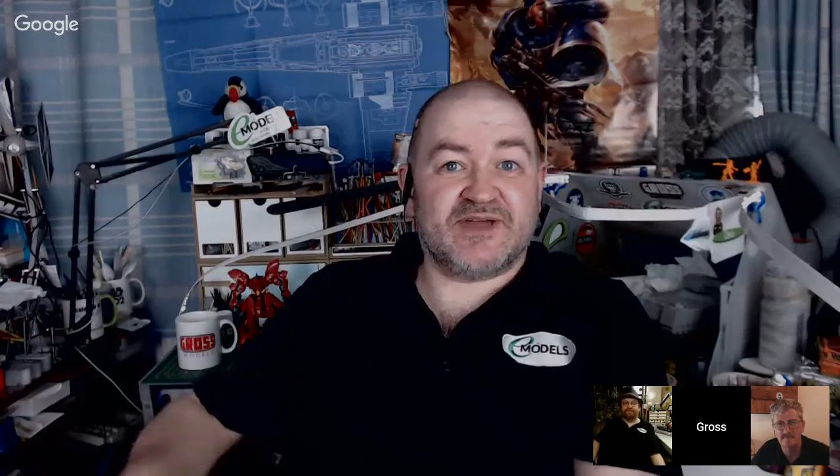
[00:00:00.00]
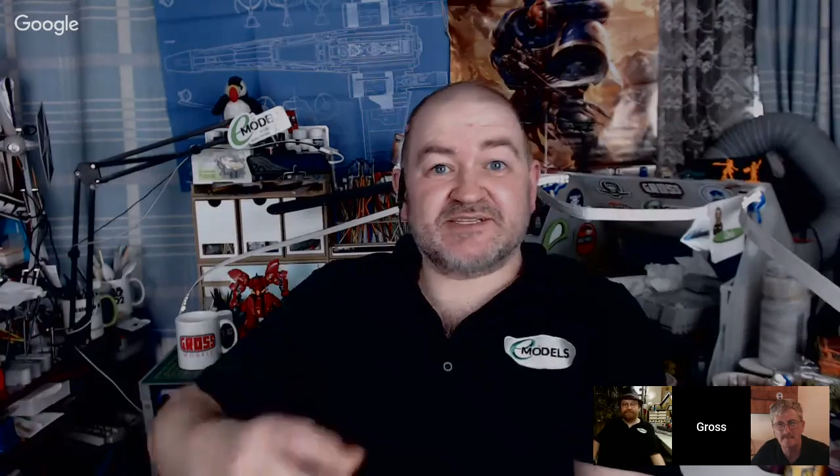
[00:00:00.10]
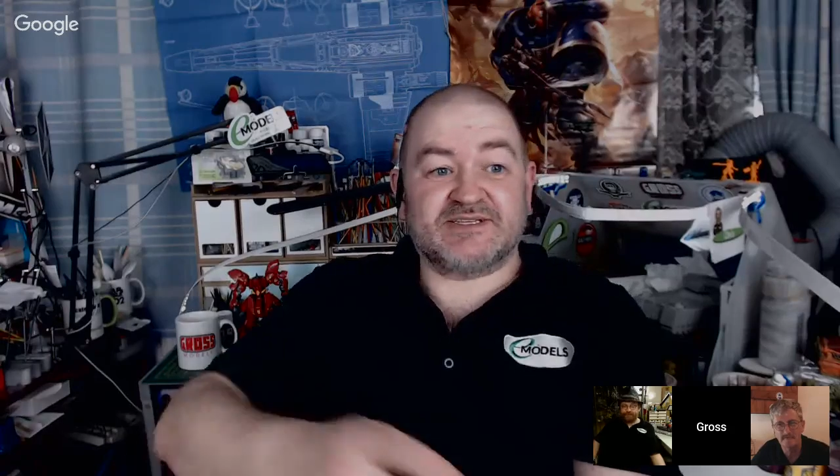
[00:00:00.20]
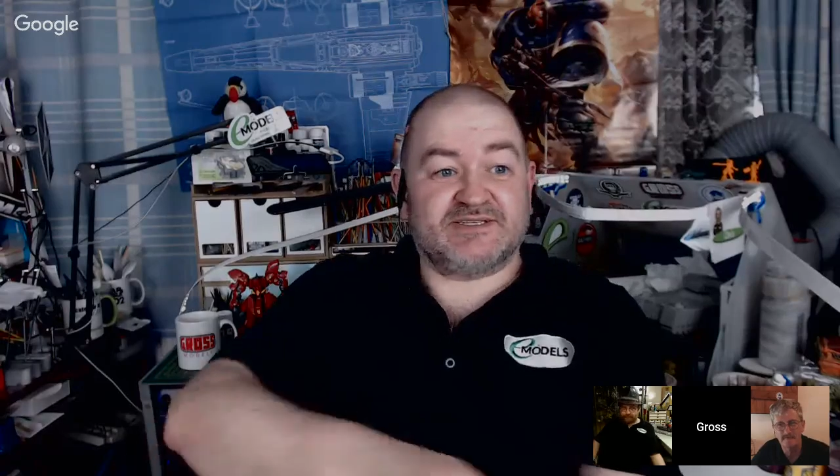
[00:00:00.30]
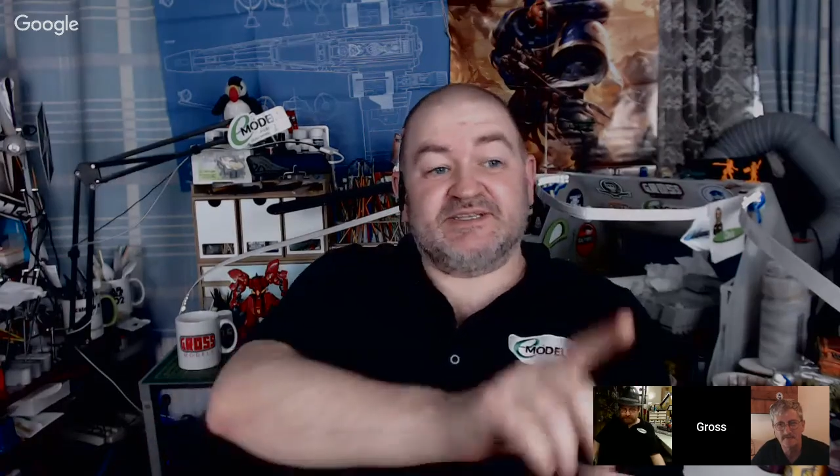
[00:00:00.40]

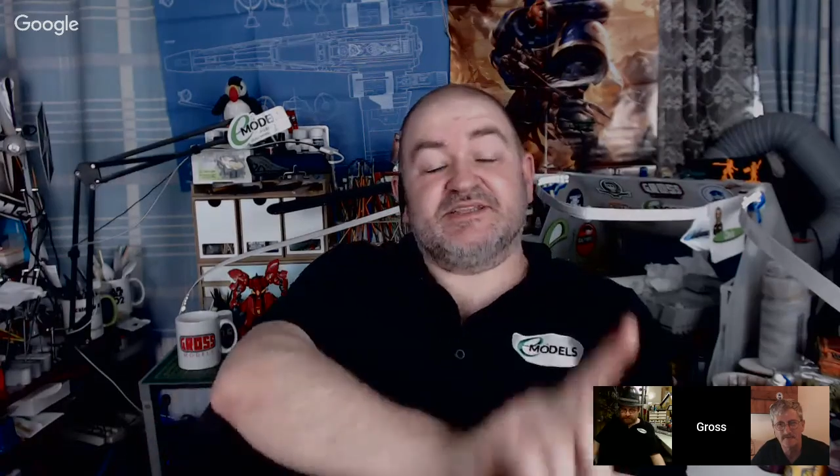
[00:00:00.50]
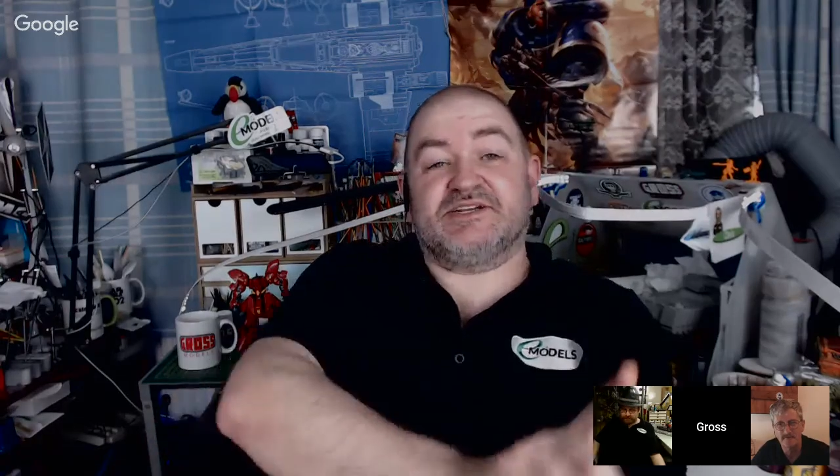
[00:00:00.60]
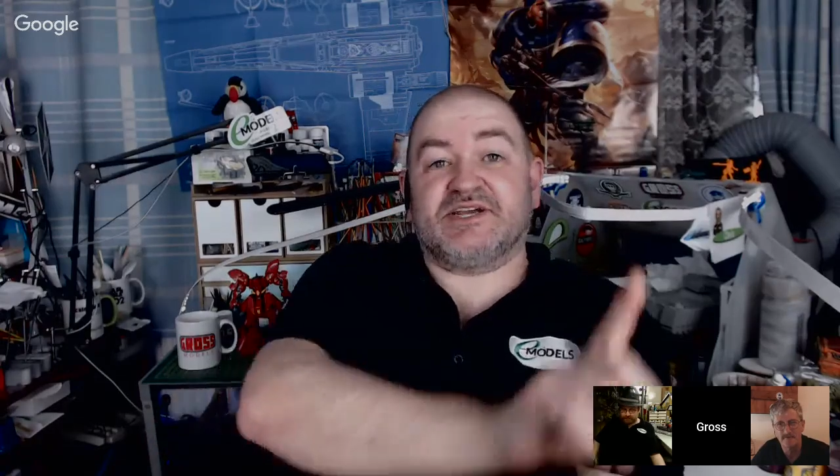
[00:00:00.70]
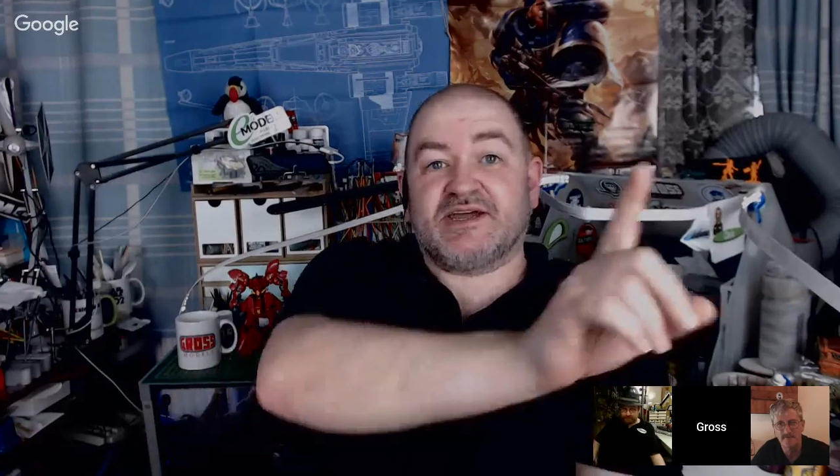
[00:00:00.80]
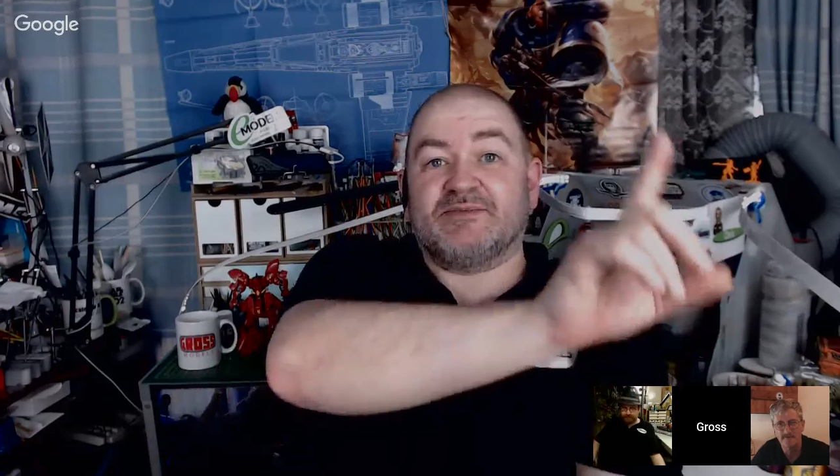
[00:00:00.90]
as is in the
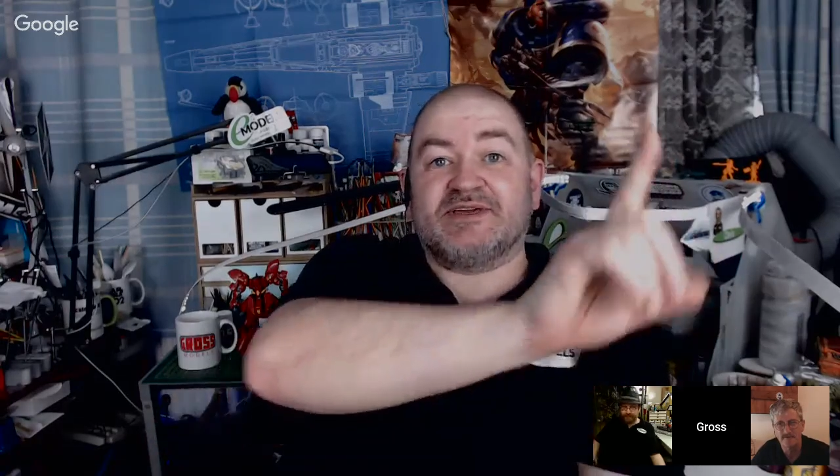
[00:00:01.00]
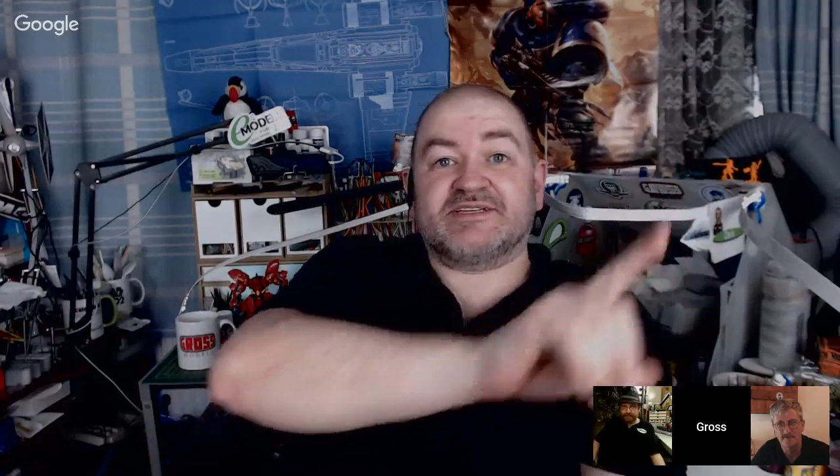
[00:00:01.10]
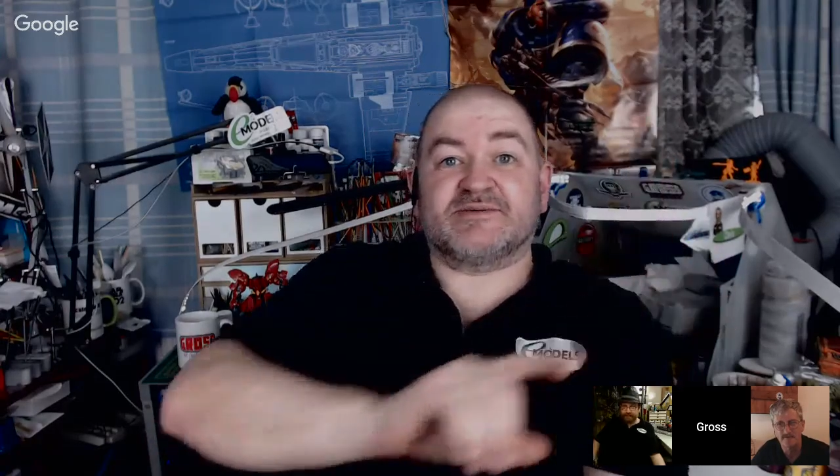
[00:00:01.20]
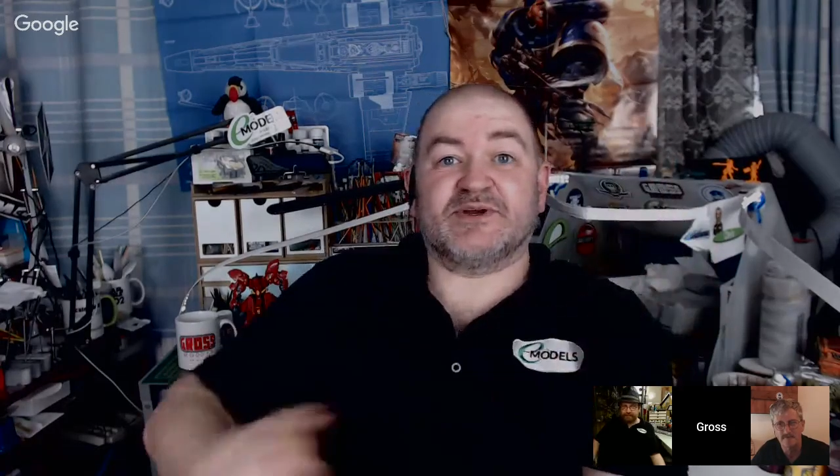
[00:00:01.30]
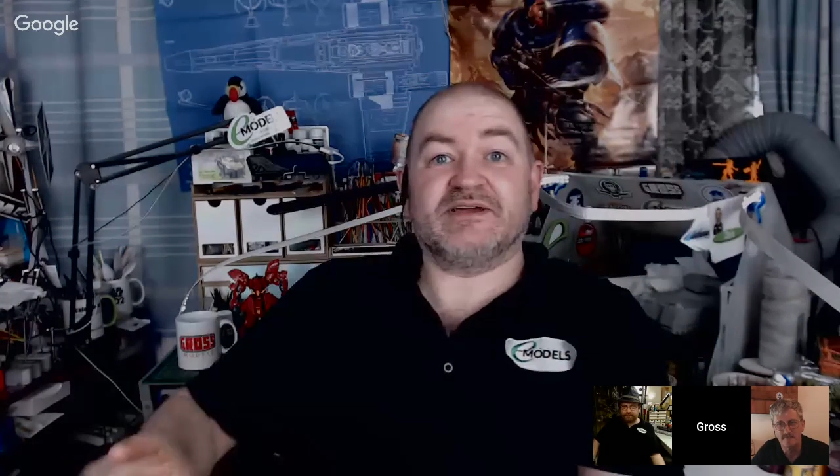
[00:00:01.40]
chat up there
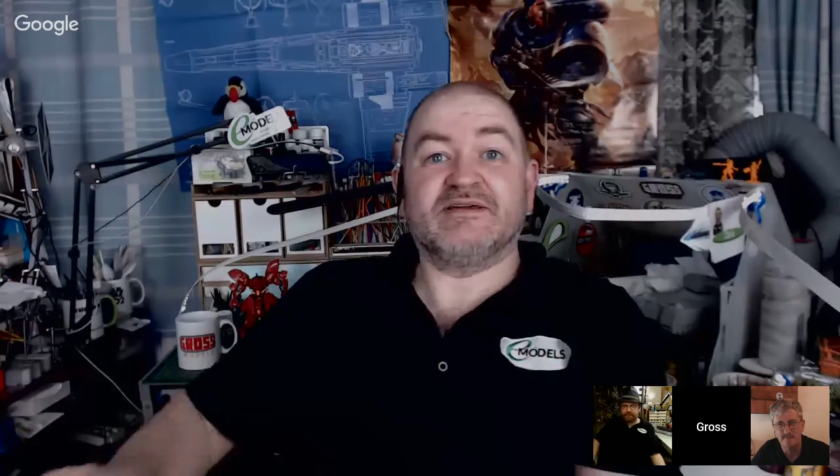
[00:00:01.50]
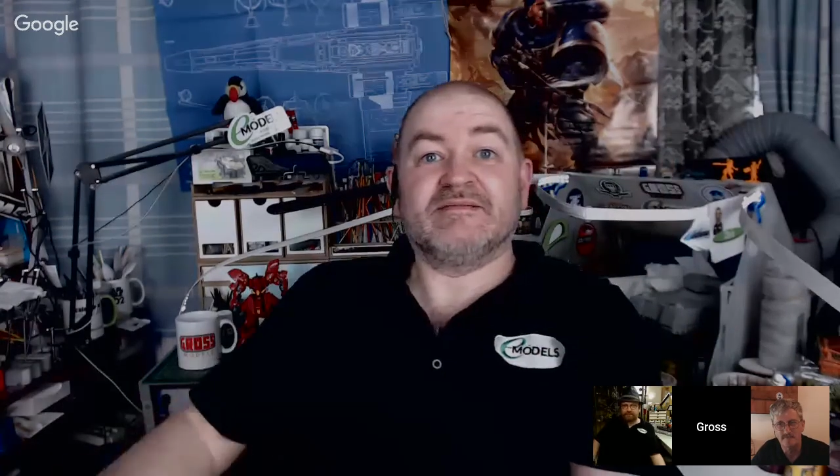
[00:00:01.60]
somewhere,